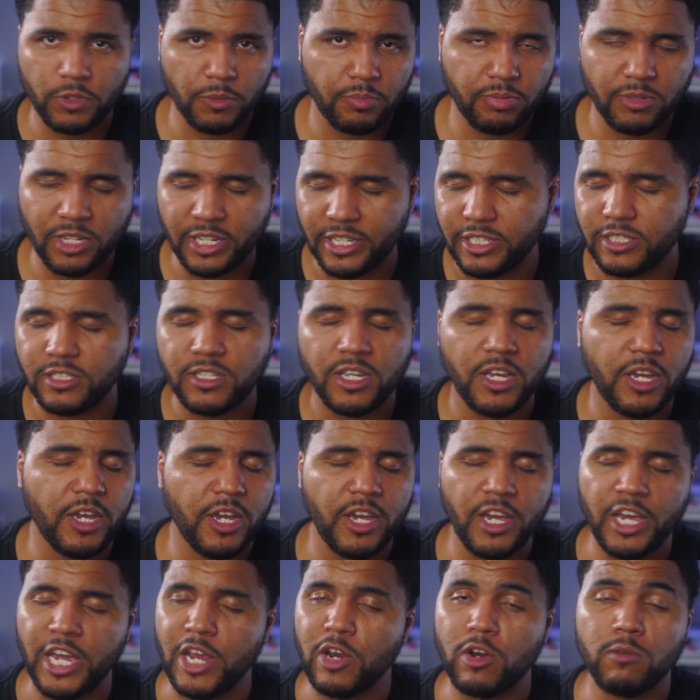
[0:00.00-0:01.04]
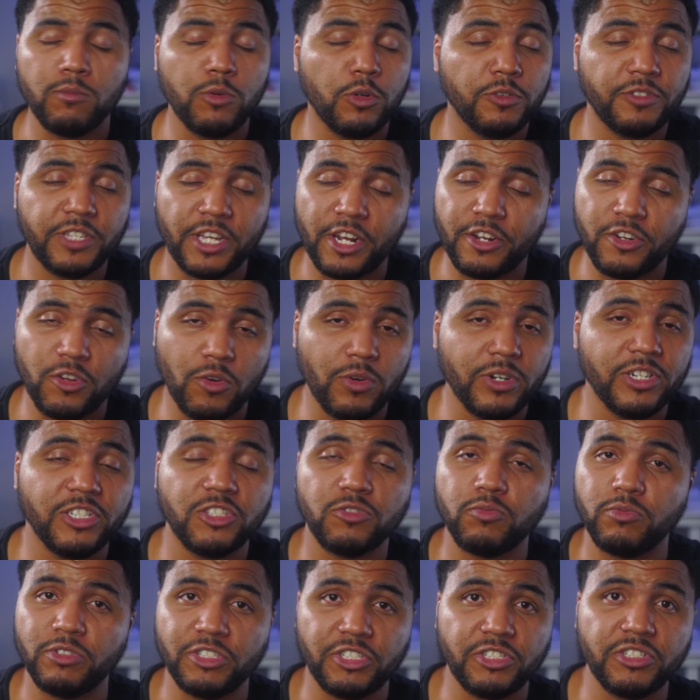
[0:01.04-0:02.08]
the place. It removes that
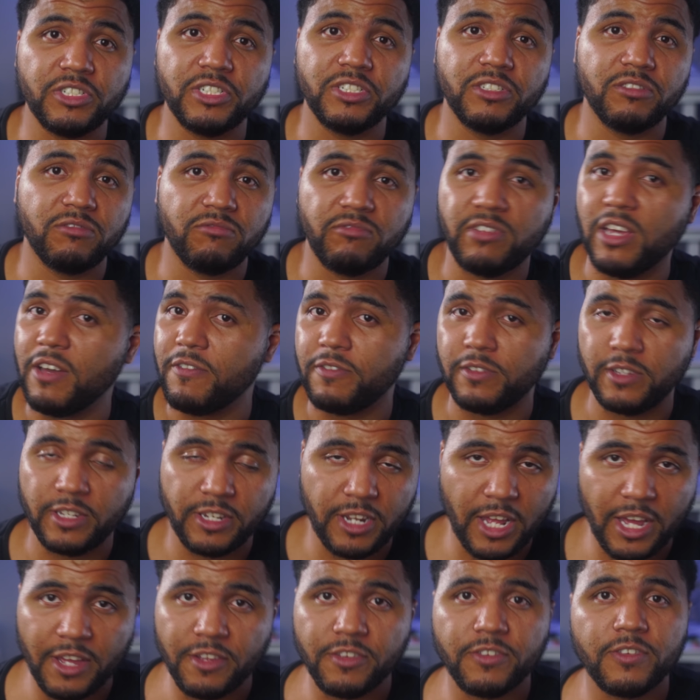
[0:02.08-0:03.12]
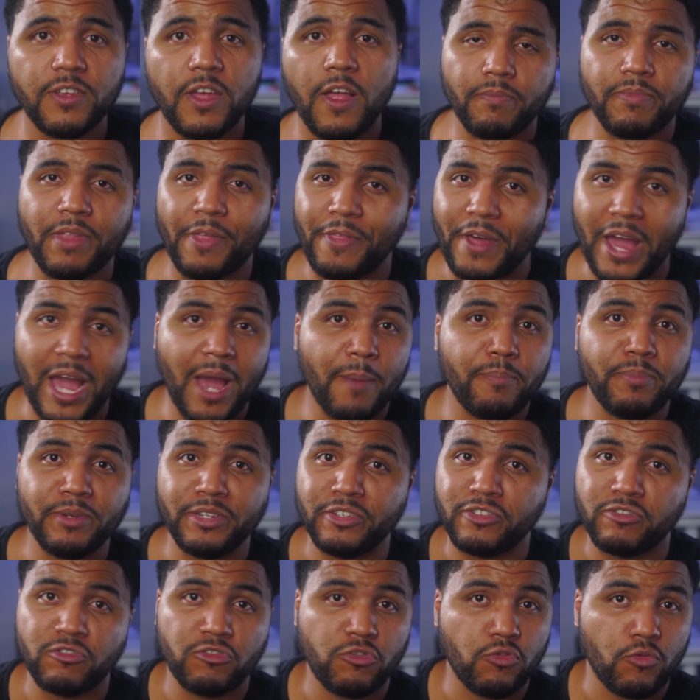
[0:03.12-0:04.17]
annoyance, which is definitely nice. Now the app
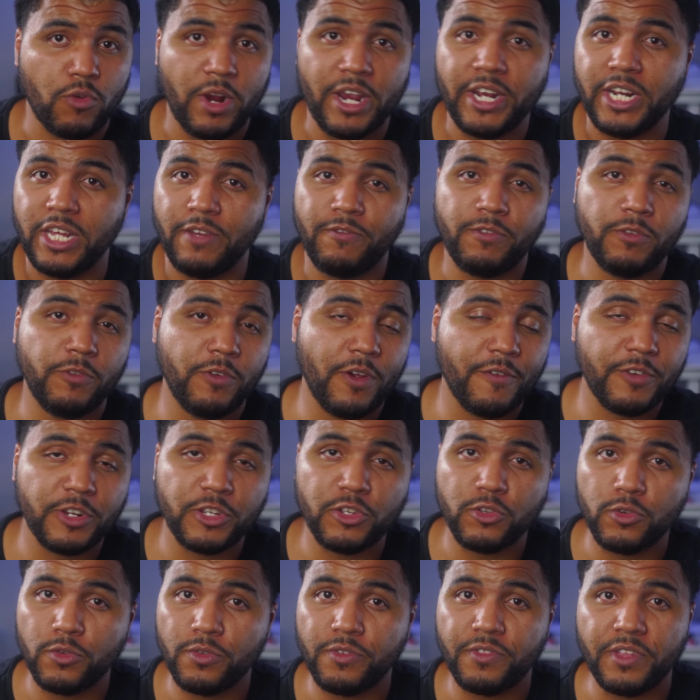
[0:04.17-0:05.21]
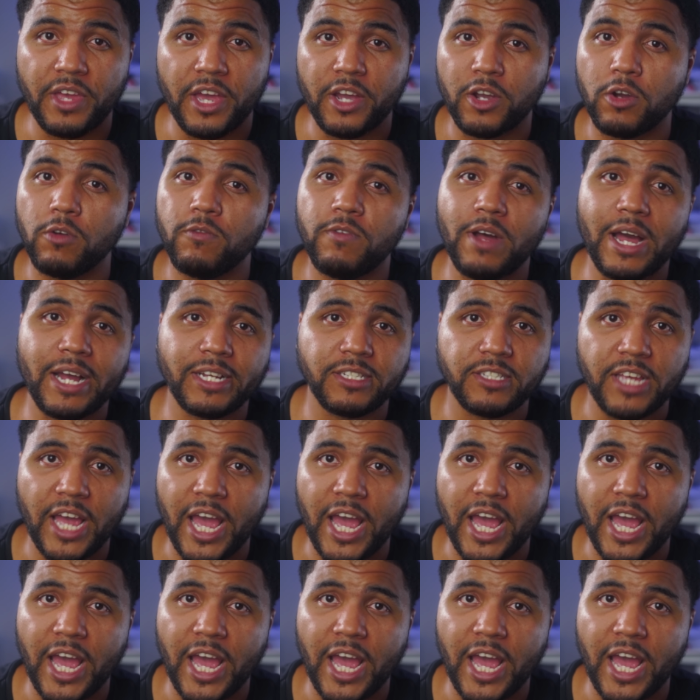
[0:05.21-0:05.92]
is great. If you've ever used the Ecovacs